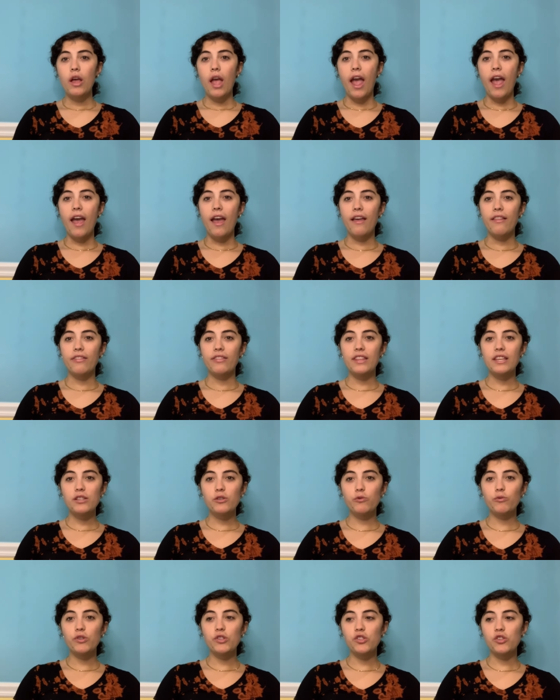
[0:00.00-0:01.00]
And
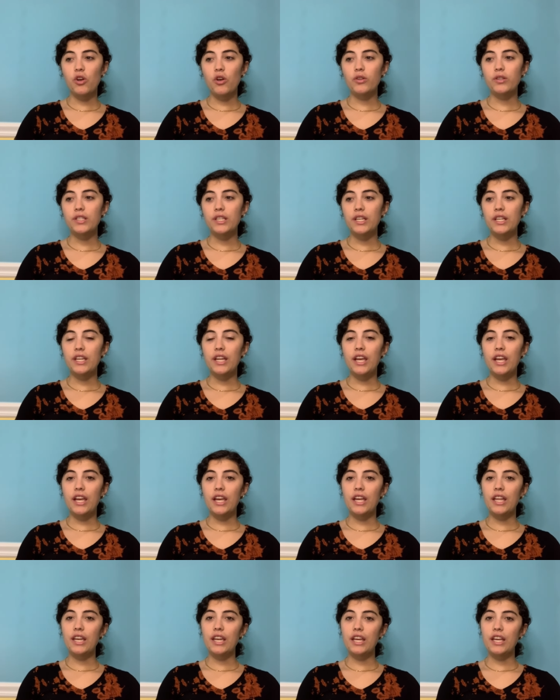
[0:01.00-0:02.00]
this resulted
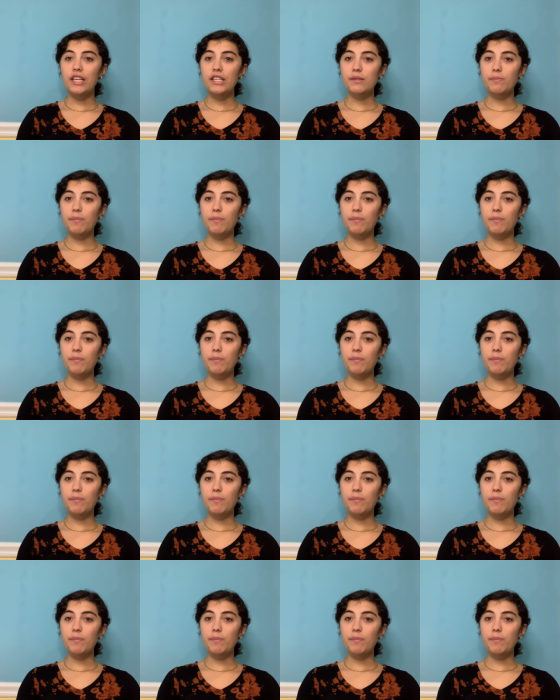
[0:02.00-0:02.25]
in his